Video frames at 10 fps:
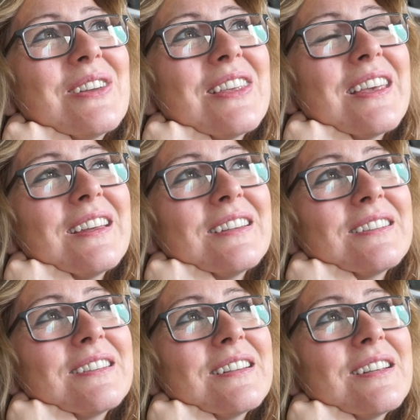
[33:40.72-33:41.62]
yeah,
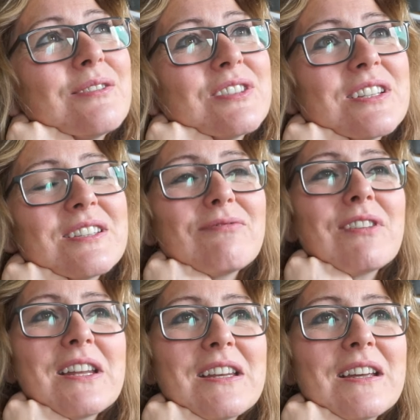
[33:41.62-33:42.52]
it was just
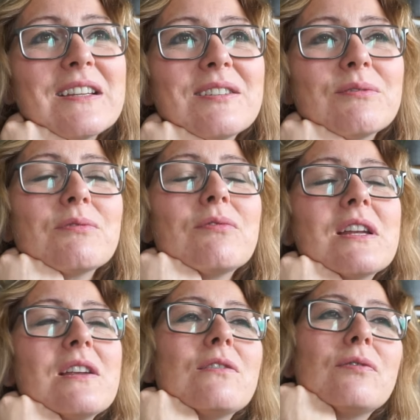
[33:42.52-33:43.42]
really nice, and it was a
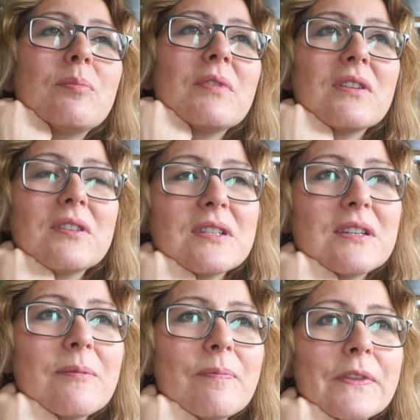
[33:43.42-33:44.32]
really lovely
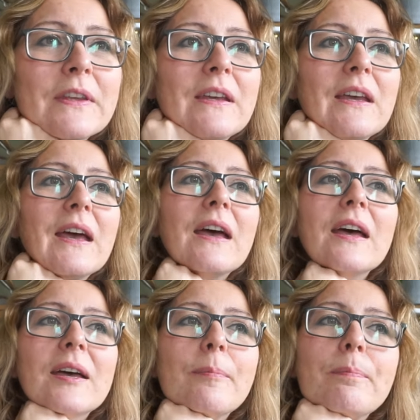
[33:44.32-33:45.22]
birthday.
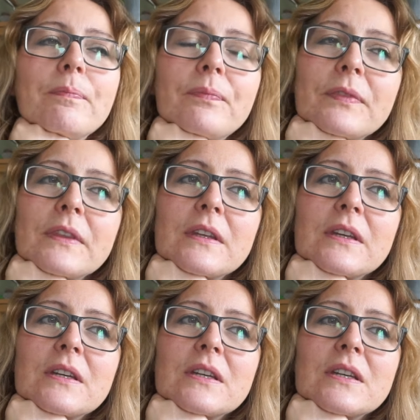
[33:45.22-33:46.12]
Um,
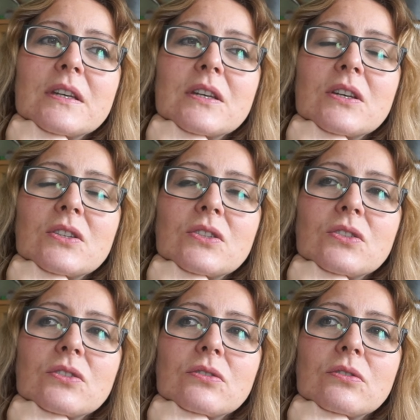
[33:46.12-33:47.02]

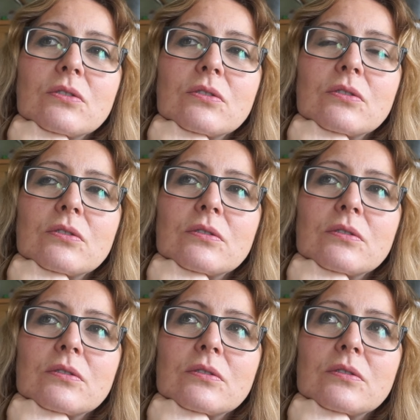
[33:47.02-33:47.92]

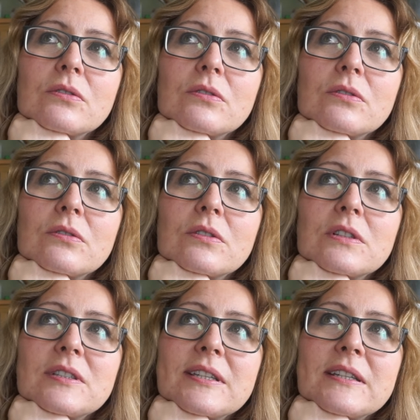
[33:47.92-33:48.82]
so
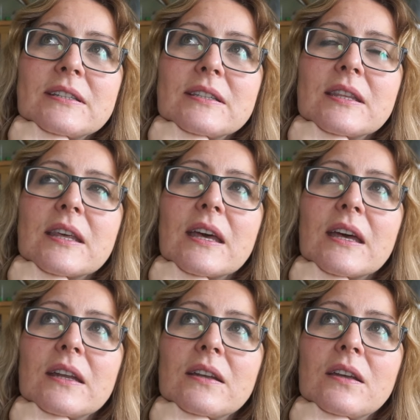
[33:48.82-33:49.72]
since
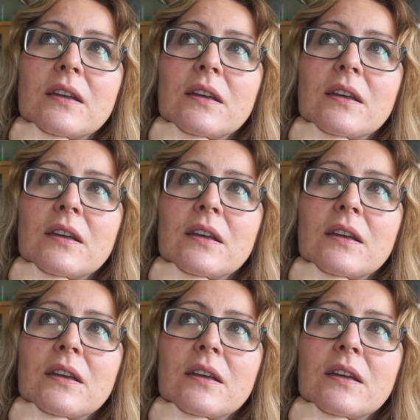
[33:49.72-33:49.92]
then,